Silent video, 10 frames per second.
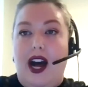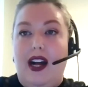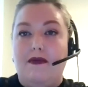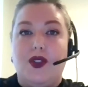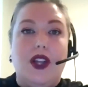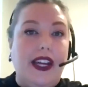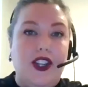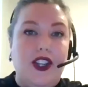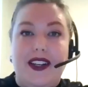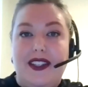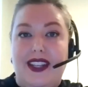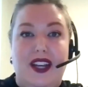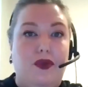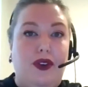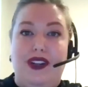So, like Janice
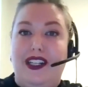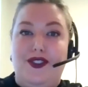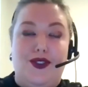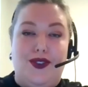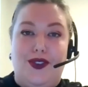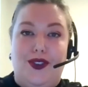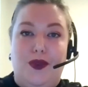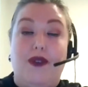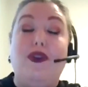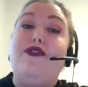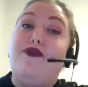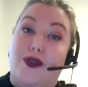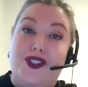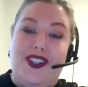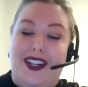said, we're really
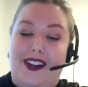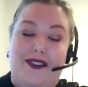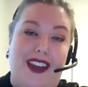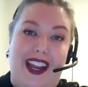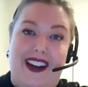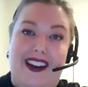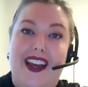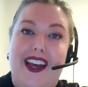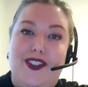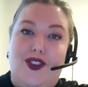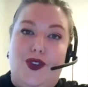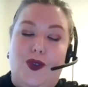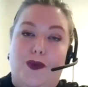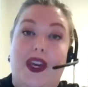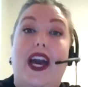fortunate at Avene
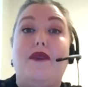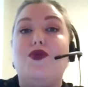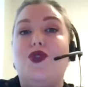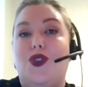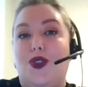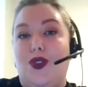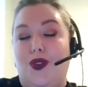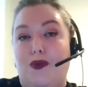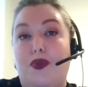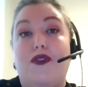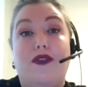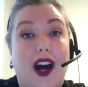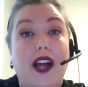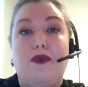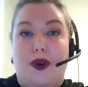to be able to
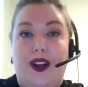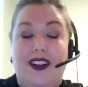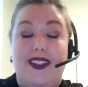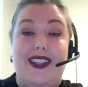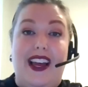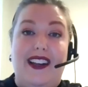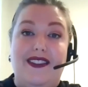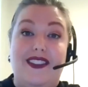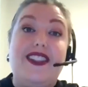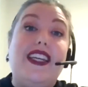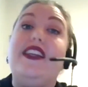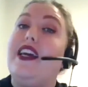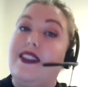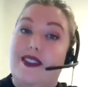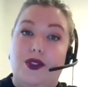provide products and
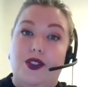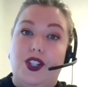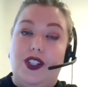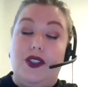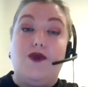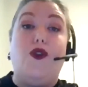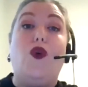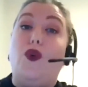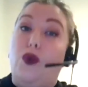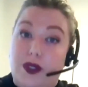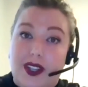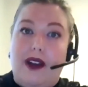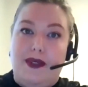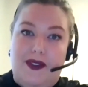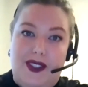skincare solutions for all
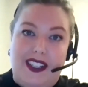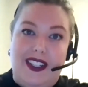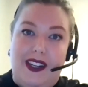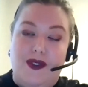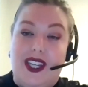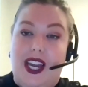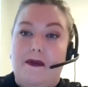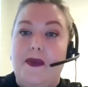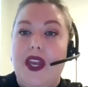types of sensitive skin.